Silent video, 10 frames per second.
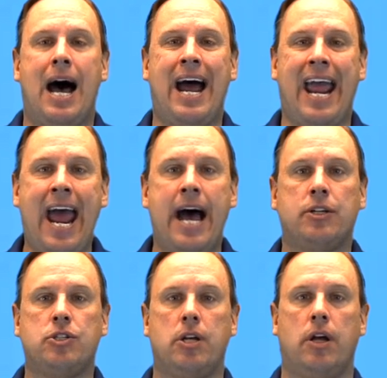I
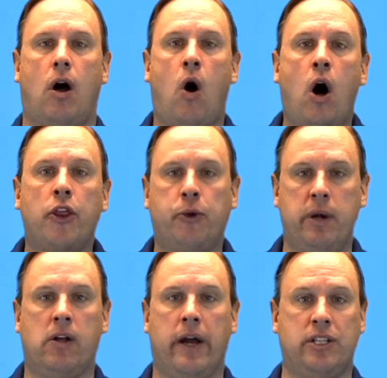asked all
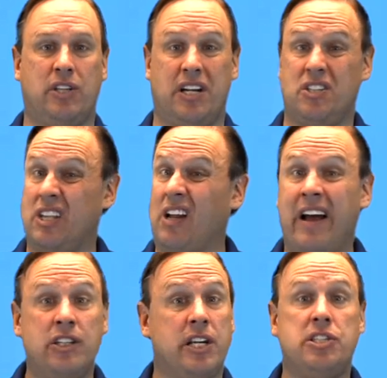3 client sites, the
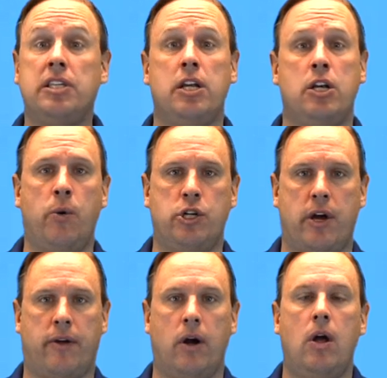client sites know
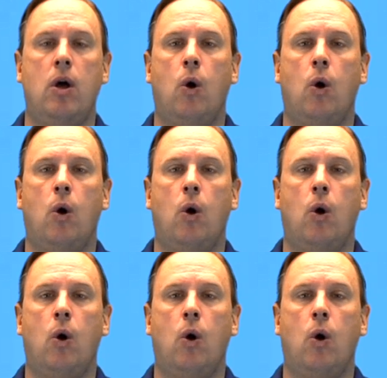each other,